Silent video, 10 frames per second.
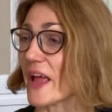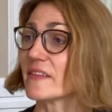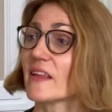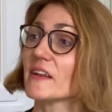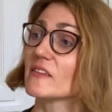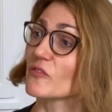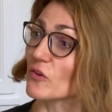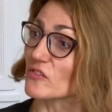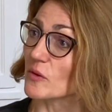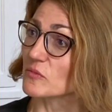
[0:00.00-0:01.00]
And then at the
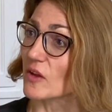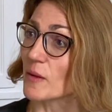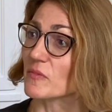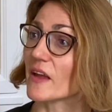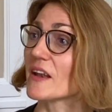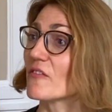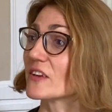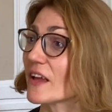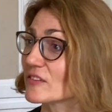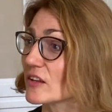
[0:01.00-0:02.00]
very same time, they're
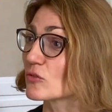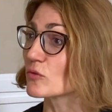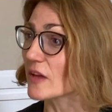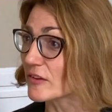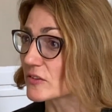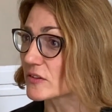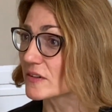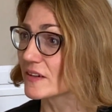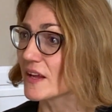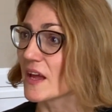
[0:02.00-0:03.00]
navigating
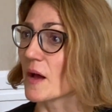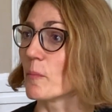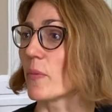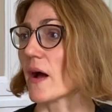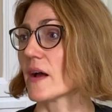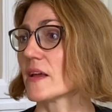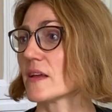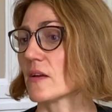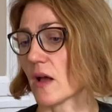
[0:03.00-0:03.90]
together by